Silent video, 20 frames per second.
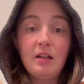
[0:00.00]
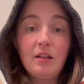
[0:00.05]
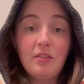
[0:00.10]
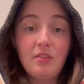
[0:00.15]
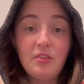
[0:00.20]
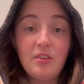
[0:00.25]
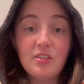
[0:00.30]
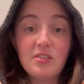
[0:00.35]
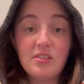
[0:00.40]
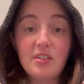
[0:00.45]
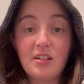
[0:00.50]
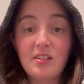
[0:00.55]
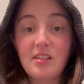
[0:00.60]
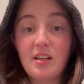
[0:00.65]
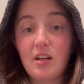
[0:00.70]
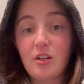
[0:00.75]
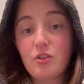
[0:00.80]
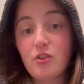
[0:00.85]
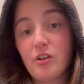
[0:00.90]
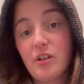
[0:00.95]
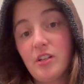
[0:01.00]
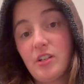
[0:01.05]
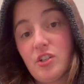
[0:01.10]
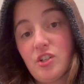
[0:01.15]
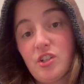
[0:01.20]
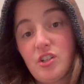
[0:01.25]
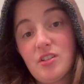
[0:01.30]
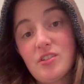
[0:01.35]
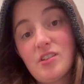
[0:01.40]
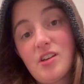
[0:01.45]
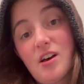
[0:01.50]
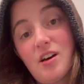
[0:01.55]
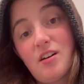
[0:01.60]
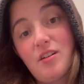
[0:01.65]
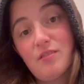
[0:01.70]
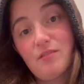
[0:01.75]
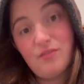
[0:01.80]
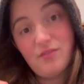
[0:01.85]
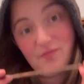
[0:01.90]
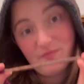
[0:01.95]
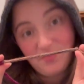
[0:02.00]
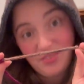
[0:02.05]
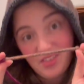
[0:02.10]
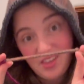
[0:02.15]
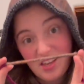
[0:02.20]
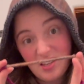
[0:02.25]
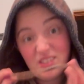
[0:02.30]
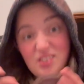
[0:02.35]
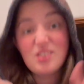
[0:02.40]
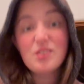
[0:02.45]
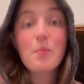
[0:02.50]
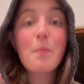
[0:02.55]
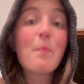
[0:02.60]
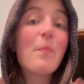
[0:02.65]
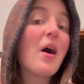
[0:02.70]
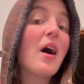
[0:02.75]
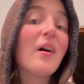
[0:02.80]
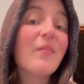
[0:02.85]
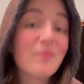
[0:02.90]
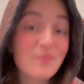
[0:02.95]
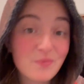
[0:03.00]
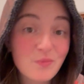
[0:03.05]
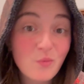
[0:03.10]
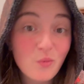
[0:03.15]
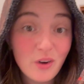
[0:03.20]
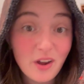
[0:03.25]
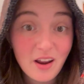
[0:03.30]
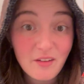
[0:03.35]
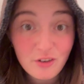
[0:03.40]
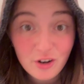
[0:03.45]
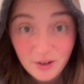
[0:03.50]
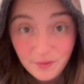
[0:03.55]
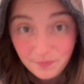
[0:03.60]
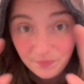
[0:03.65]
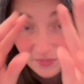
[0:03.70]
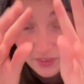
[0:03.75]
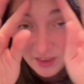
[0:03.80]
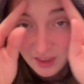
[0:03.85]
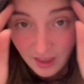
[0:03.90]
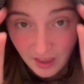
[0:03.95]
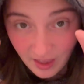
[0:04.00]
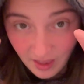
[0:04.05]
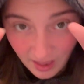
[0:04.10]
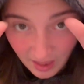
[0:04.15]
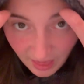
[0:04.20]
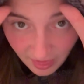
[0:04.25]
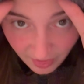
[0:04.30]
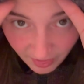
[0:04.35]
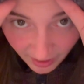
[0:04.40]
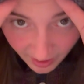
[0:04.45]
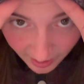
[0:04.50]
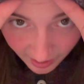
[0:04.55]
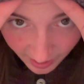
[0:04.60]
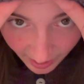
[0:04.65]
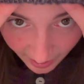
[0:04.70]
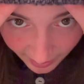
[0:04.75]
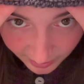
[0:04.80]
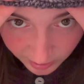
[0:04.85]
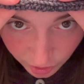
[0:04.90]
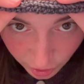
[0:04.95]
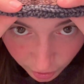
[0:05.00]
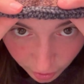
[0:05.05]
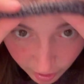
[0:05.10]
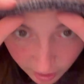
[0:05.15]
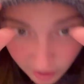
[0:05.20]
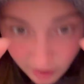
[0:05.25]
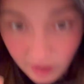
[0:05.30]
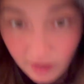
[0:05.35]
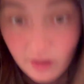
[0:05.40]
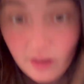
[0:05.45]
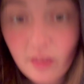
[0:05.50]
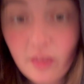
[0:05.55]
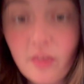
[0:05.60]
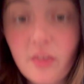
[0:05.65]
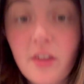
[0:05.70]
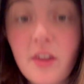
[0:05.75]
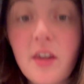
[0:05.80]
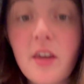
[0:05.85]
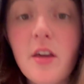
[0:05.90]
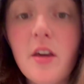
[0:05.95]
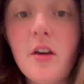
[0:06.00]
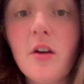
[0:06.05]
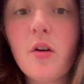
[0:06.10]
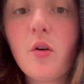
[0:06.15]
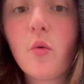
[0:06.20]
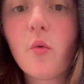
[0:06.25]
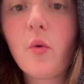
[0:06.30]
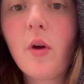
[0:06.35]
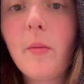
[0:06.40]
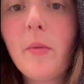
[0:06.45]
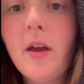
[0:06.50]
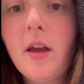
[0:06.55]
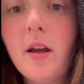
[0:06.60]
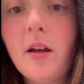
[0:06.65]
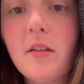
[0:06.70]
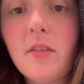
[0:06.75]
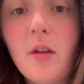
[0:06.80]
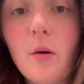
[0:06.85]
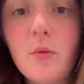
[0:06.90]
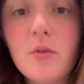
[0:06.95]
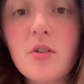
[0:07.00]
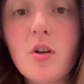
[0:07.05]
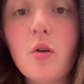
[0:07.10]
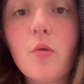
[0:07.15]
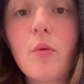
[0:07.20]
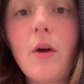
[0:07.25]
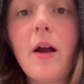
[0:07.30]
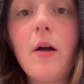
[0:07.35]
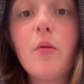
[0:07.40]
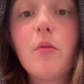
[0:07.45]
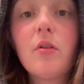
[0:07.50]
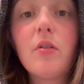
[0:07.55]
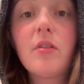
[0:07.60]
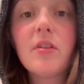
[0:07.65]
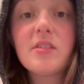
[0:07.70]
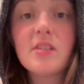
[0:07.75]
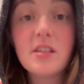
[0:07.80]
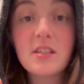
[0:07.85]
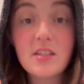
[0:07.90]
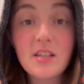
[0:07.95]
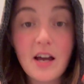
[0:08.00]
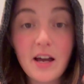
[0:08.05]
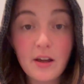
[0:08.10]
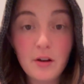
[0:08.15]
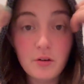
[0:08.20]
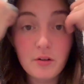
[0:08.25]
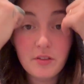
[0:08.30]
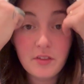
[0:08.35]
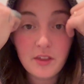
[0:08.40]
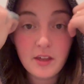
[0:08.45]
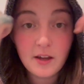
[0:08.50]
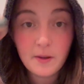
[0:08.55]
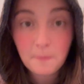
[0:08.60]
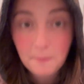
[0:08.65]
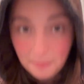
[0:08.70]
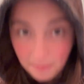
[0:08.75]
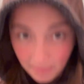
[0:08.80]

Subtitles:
the 6 extra inches of this, but whatever. Then I took the ribbing that was around this entire thing